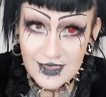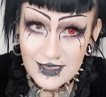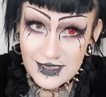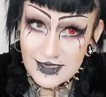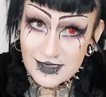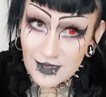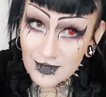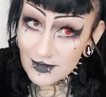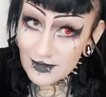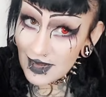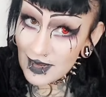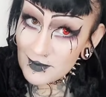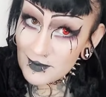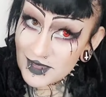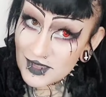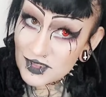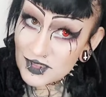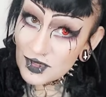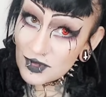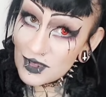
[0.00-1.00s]
So let
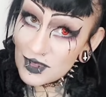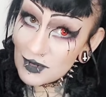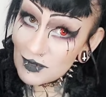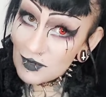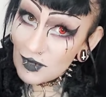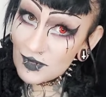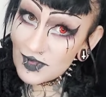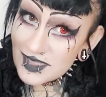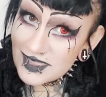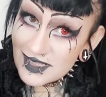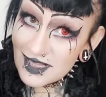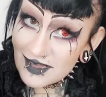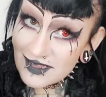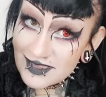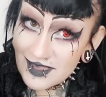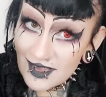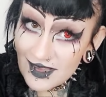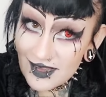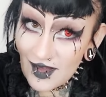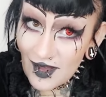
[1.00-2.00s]
me show you what this
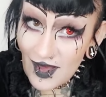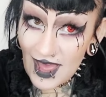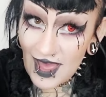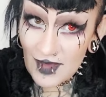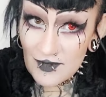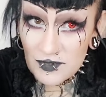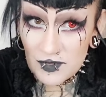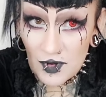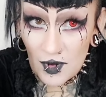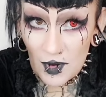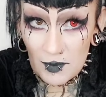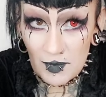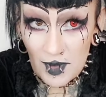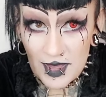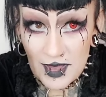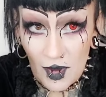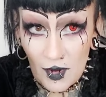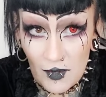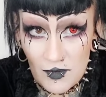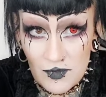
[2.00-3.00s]
looks like. I have got
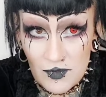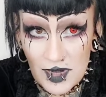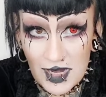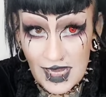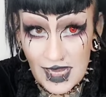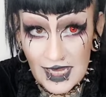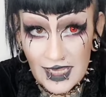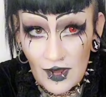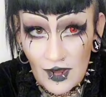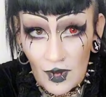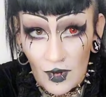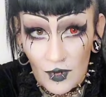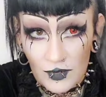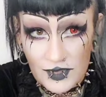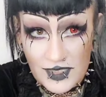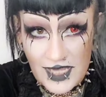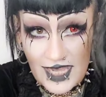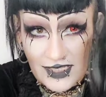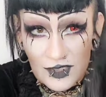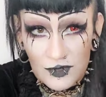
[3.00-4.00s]
my really old
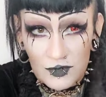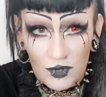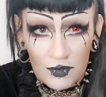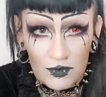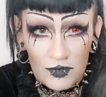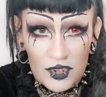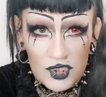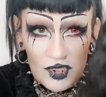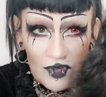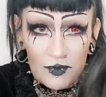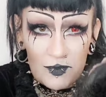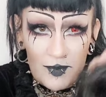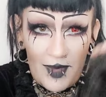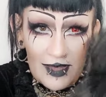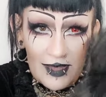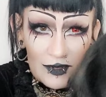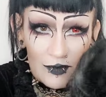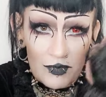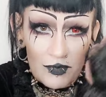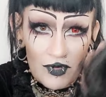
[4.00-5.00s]
tattered one, which I've
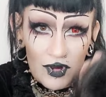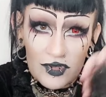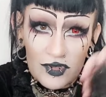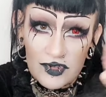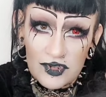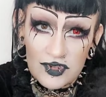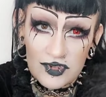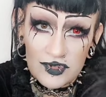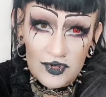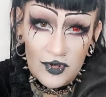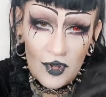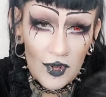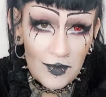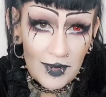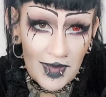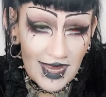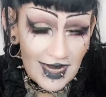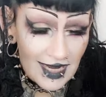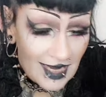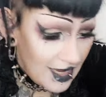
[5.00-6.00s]
back brushed so
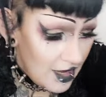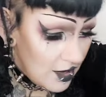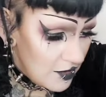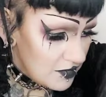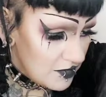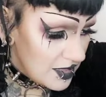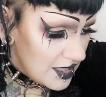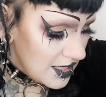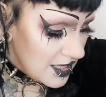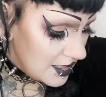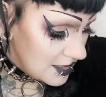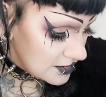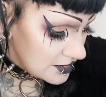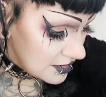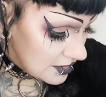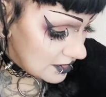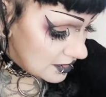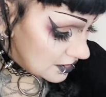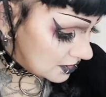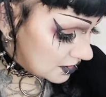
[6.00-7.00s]
badly over the years.
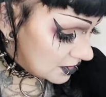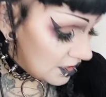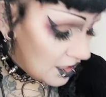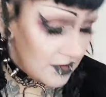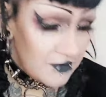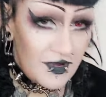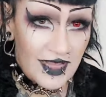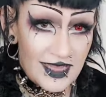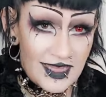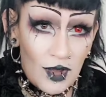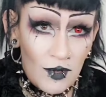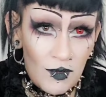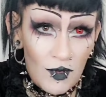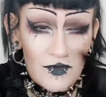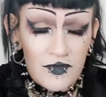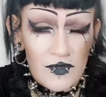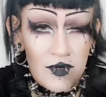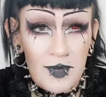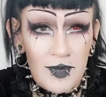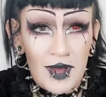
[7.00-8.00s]
I've had that
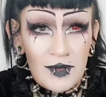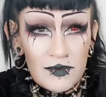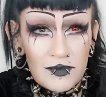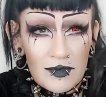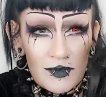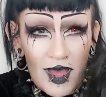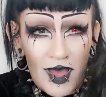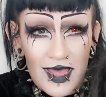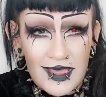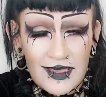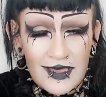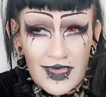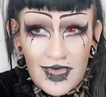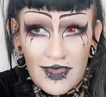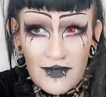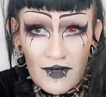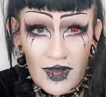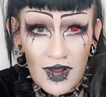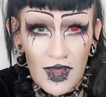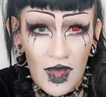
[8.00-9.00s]
one for about a
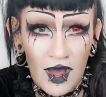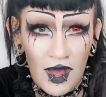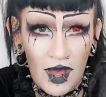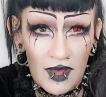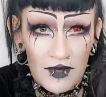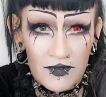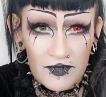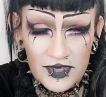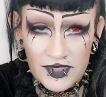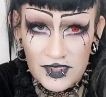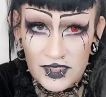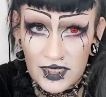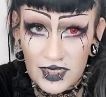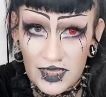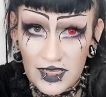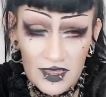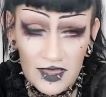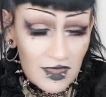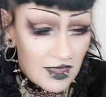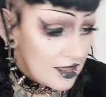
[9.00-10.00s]
year and a half
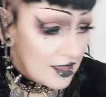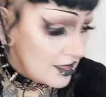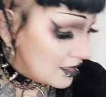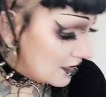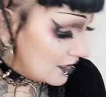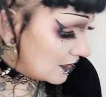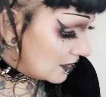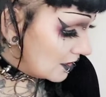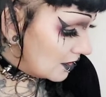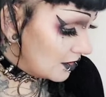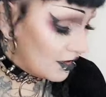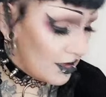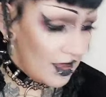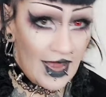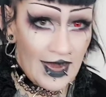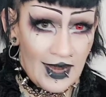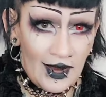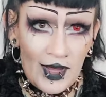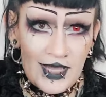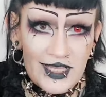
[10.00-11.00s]
actually.
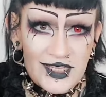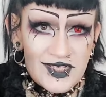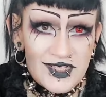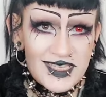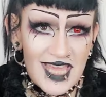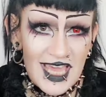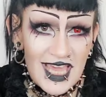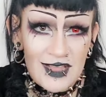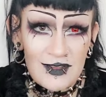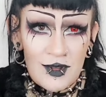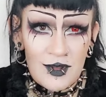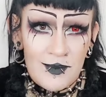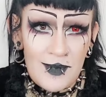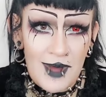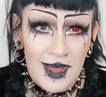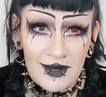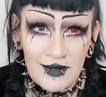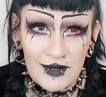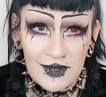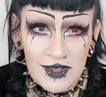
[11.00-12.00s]
And I just keep them,
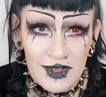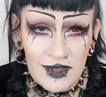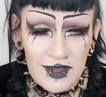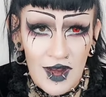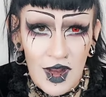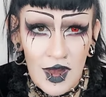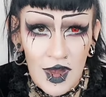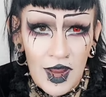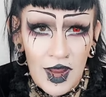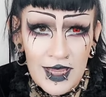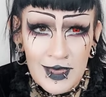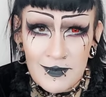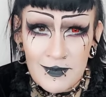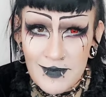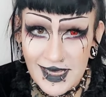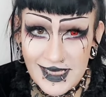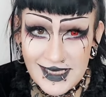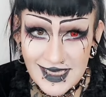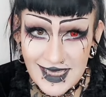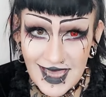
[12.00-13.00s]
and I like
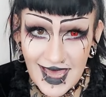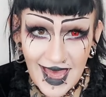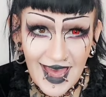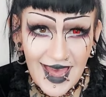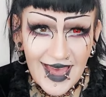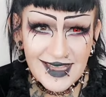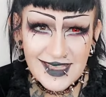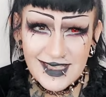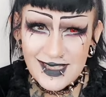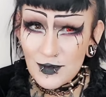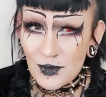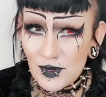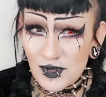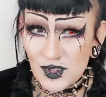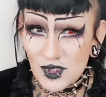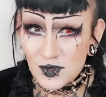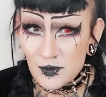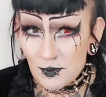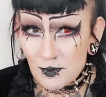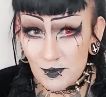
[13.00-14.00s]
messy hair, so I
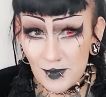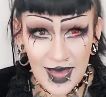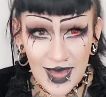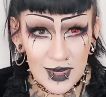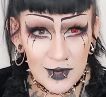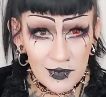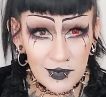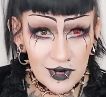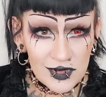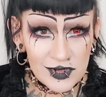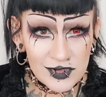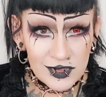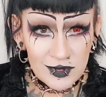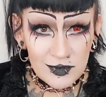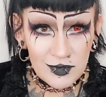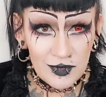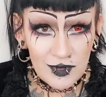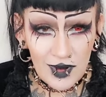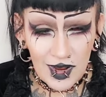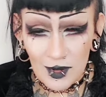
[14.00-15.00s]
just back brush
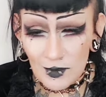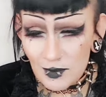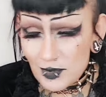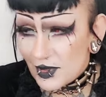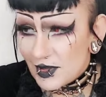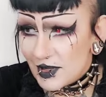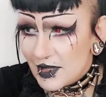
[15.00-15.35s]
them all up.